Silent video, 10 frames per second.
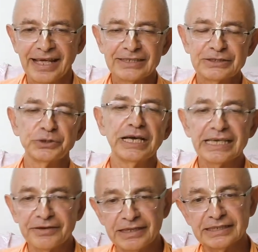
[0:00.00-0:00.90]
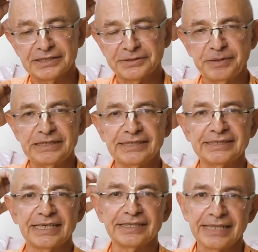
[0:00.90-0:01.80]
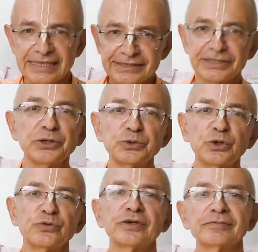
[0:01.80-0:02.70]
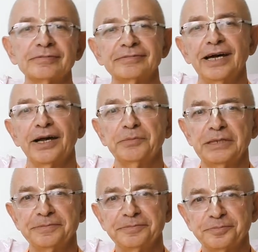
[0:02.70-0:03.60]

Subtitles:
So Yajnavalkya Smriti said that's the root of dharma.